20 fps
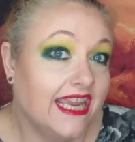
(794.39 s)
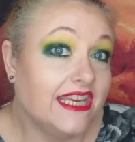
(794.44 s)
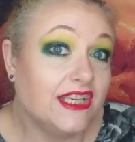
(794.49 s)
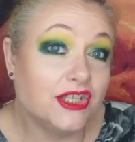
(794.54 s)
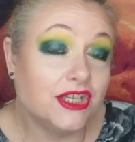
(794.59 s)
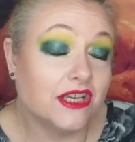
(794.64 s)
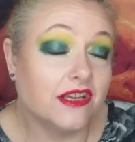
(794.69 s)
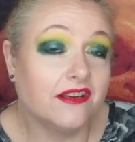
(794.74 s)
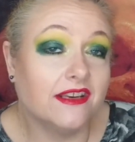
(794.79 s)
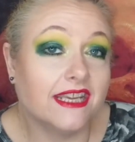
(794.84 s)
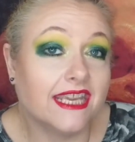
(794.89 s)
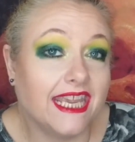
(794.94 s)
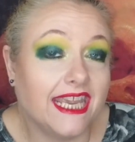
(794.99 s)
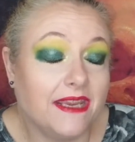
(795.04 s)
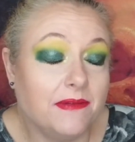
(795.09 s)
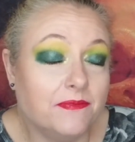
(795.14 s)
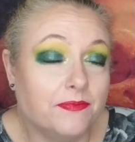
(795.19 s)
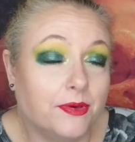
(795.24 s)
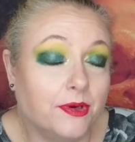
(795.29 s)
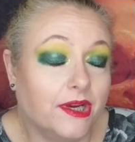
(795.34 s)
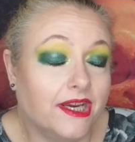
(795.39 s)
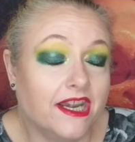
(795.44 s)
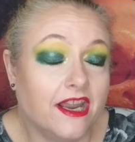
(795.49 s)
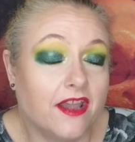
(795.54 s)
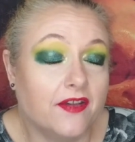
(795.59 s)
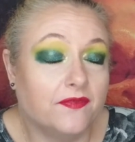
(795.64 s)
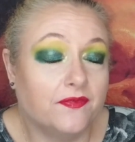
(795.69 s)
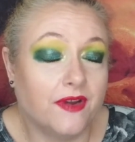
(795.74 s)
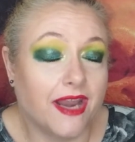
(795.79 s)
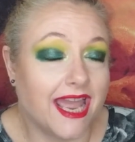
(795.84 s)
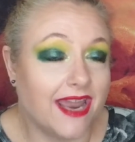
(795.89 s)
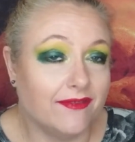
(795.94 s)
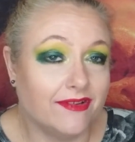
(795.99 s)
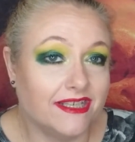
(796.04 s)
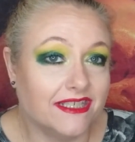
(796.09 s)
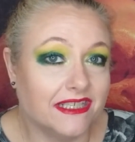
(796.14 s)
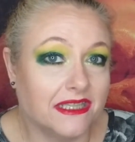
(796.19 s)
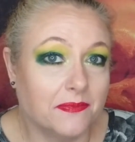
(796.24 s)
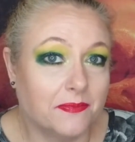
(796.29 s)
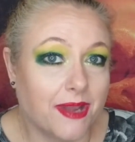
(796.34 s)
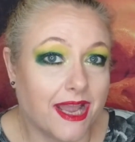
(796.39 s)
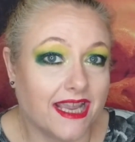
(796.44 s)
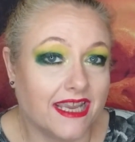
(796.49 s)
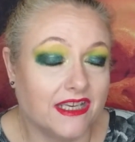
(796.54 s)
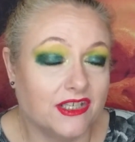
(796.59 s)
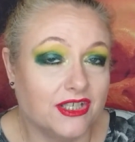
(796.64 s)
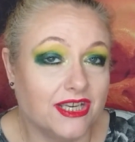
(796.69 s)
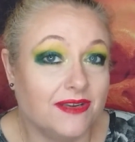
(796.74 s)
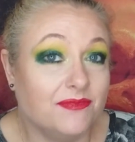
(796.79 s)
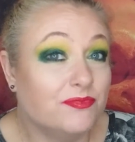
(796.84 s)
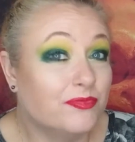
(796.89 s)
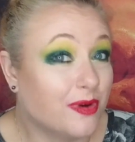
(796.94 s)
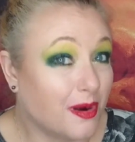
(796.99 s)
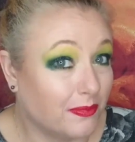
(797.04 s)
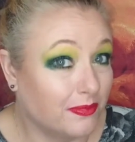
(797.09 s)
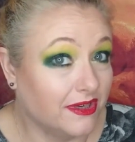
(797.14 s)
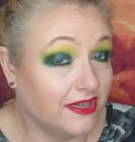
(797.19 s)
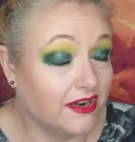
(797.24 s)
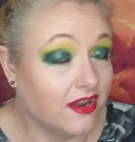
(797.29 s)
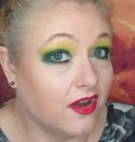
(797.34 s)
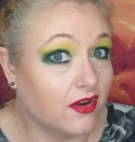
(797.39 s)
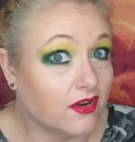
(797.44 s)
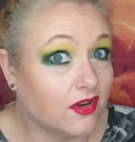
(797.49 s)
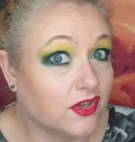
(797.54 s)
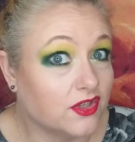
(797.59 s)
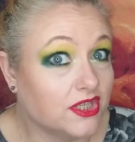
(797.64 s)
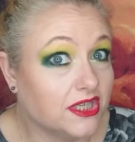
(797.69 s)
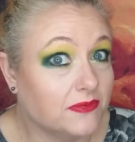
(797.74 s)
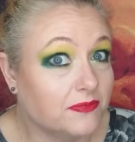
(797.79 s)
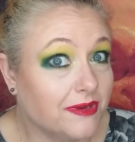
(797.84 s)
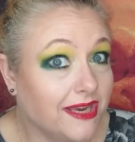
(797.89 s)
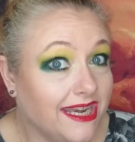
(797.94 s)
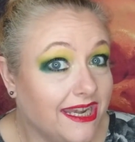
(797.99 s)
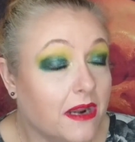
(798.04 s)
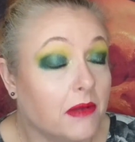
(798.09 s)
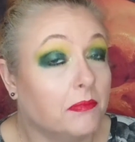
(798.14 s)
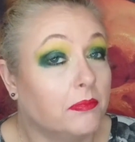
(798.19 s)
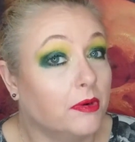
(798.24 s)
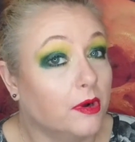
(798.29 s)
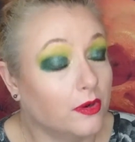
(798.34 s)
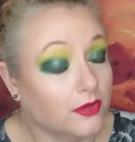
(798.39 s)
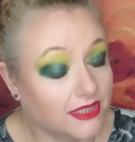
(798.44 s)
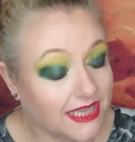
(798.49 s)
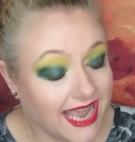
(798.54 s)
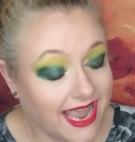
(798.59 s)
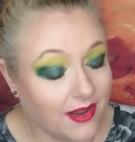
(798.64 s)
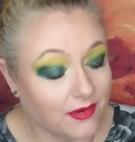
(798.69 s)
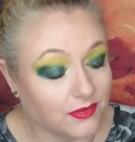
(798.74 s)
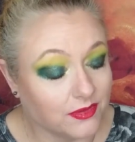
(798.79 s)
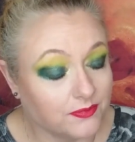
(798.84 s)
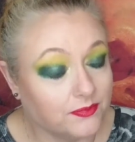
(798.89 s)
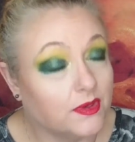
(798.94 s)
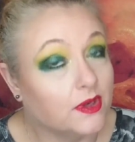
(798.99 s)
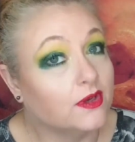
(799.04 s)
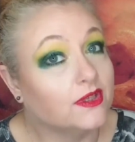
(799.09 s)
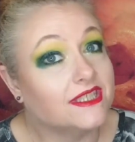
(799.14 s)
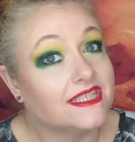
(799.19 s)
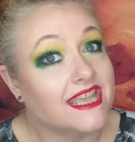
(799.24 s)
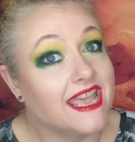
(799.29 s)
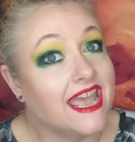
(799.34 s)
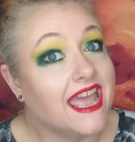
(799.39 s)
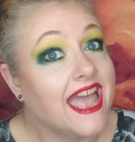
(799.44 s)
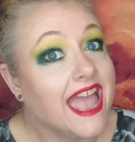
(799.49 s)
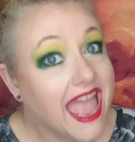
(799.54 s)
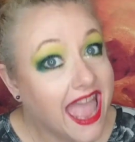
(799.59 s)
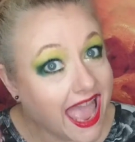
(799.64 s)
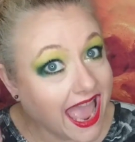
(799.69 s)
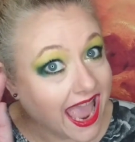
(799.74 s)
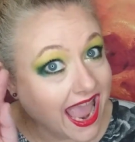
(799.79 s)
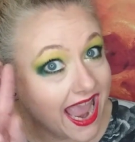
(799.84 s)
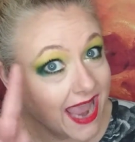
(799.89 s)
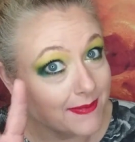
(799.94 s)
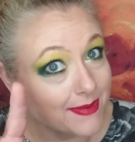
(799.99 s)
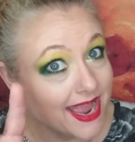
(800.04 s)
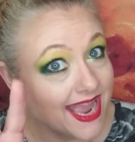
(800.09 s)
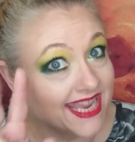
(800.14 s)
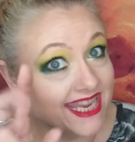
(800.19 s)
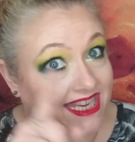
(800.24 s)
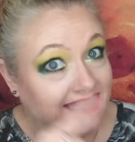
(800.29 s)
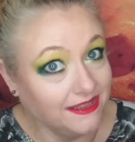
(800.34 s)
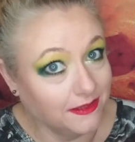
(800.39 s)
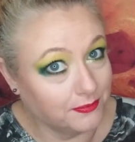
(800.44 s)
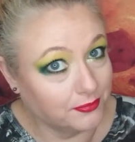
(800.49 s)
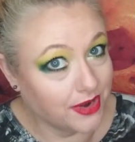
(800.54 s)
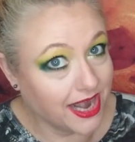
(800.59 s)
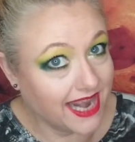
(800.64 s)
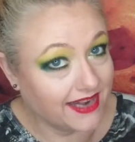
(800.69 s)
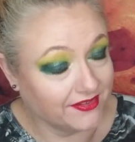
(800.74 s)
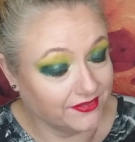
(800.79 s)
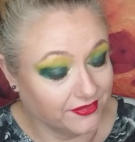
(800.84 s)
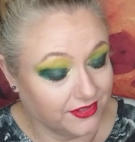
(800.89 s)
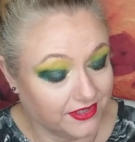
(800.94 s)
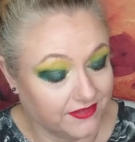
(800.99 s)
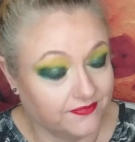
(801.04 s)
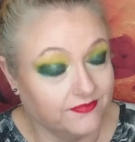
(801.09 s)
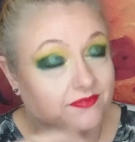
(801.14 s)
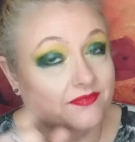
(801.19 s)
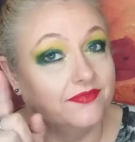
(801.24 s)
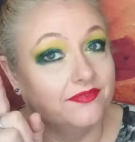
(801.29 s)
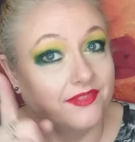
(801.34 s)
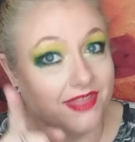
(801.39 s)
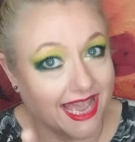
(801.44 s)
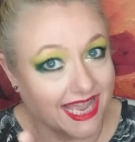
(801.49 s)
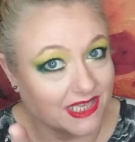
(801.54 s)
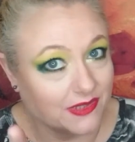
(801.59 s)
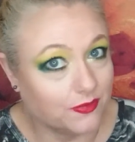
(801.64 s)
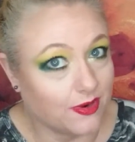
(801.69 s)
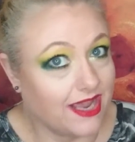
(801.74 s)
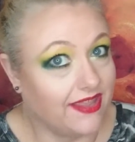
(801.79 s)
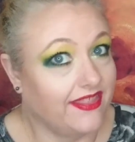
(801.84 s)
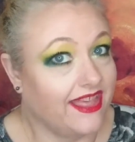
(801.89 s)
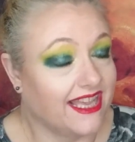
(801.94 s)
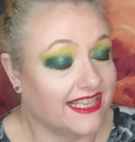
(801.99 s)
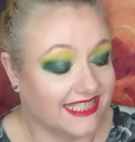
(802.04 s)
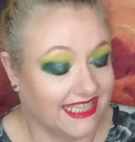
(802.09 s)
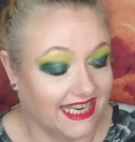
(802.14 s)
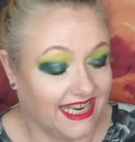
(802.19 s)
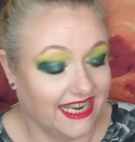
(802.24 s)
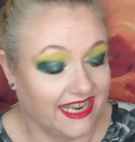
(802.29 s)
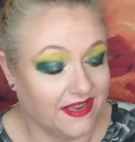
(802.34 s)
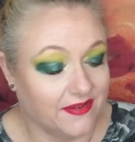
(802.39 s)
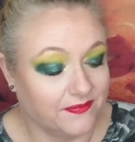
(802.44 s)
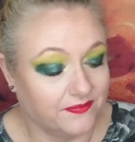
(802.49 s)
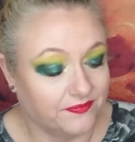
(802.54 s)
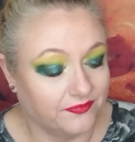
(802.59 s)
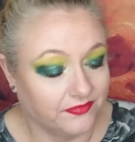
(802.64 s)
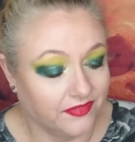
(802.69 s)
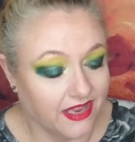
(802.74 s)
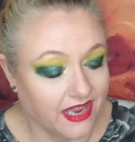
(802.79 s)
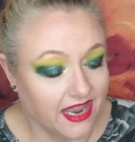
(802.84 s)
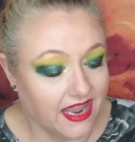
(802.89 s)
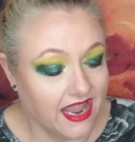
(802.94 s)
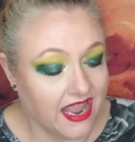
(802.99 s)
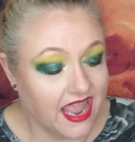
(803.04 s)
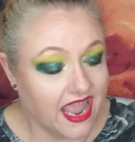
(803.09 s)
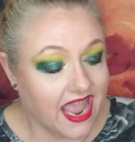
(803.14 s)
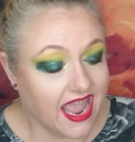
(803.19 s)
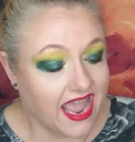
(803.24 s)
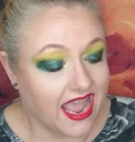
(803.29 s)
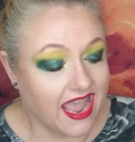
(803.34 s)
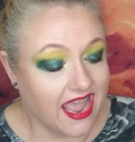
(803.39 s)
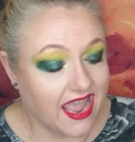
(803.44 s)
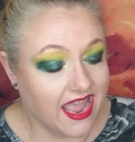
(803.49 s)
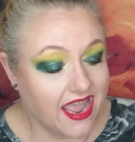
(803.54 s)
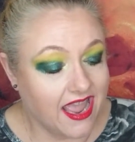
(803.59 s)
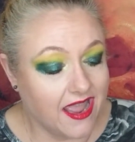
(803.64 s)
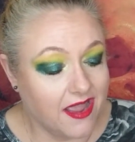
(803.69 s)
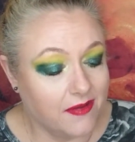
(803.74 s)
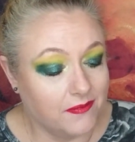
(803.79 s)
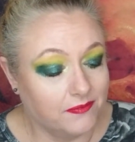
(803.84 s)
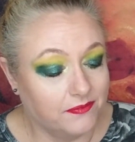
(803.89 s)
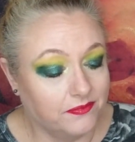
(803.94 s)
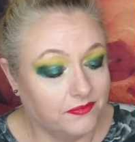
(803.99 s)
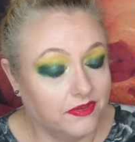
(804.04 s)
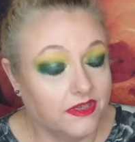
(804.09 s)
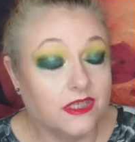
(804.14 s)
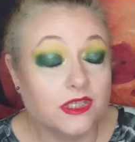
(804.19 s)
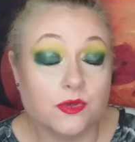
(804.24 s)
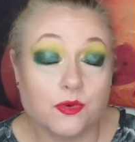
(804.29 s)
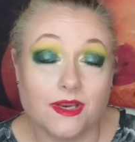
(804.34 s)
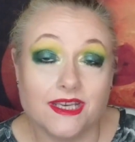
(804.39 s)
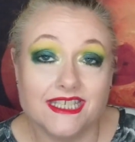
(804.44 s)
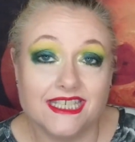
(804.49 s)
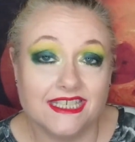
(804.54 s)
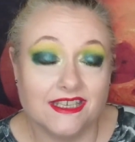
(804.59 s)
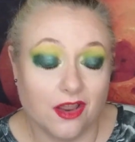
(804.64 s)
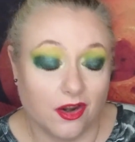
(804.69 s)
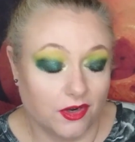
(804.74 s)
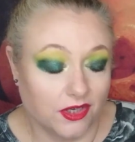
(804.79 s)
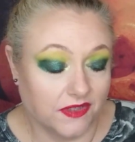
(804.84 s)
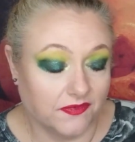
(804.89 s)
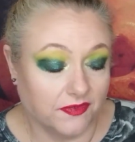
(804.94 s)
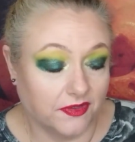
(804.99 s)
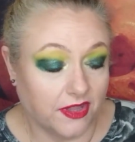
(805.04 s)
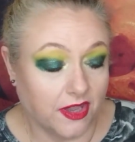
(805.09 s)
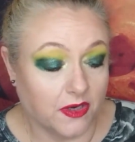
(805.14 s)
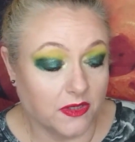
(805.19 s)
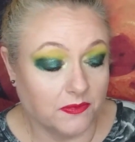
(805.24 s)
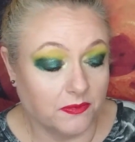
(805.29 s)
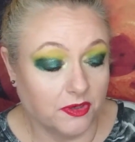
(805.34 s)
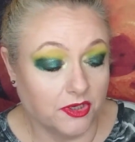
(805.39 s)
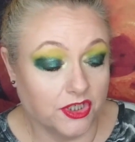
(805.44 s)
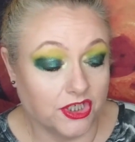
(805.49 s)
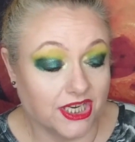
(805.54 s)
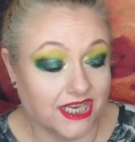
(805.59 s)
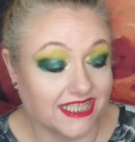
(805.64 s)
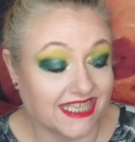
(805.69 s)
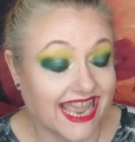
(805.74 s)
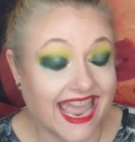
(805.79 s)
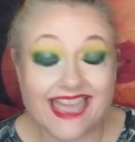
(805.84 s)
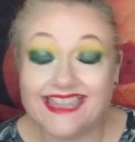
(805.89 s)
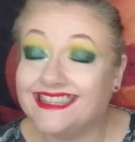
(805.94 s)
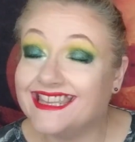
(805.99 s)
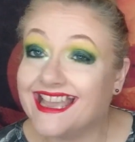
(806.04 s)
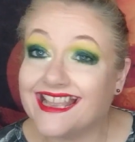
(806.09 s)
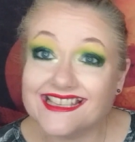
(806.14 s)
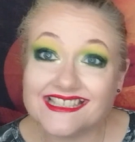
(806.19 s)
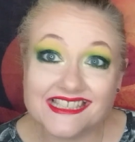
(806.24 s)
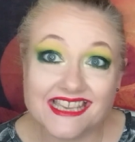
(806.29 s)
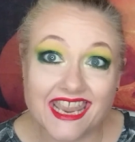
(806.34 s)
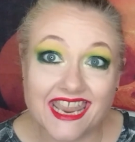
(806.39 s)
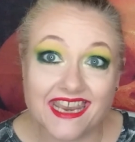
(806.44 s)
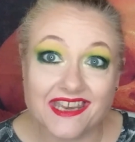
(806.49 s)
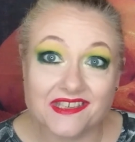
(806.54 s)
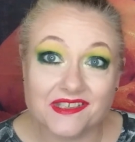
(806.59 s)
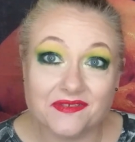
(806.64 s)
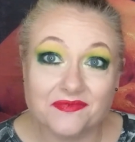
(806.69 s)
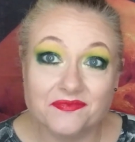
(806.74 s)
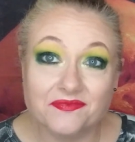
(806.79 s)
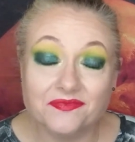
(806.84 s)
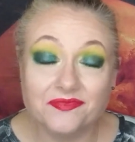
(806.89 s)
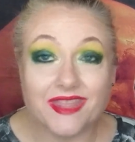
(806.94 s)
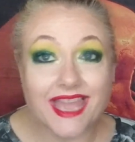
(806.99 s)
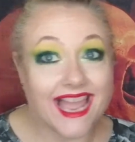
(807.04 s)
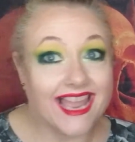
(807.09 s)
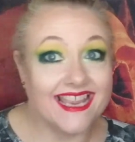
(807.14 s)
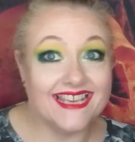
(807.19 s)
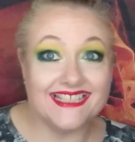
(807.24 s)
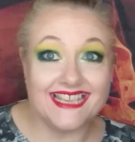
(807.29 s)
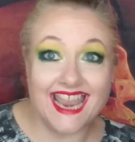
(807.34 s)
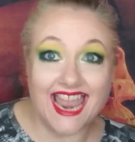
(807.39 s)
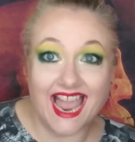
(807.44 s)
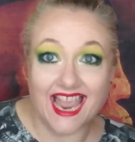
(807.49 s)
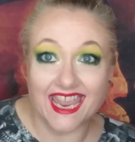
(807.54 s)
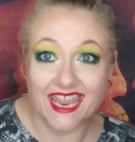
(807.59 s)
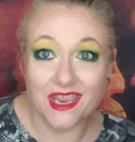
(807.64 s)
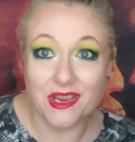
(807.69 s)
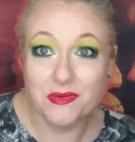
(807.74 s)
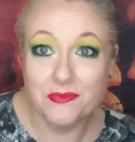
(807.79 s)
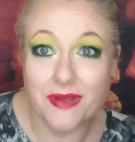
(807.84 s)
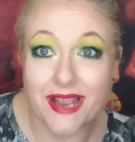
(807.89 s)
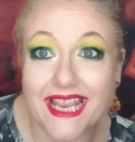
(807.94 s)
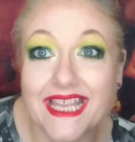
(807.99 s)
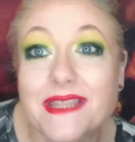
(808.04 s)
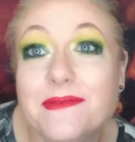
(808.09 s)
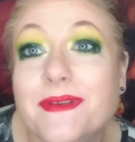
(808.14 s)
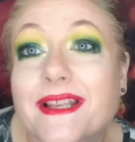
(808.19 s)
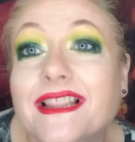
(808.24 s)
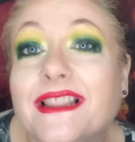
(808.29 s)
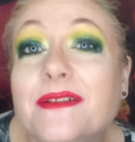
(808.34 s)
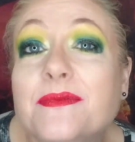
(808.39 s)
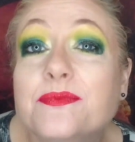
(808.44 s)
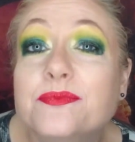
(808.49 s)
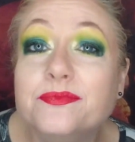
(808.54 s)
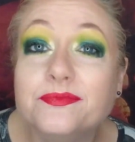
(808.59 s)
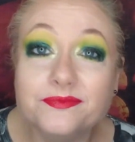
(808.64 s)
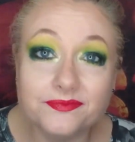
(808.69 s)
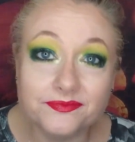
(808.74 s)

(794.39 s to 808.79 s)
Is she going to keep putting her flair into the packaging? Probably not, because she's been bought out. But am I in the brand? That's why that's here. $20 for those blushes. And that's it. That is it. I can come back in the middle.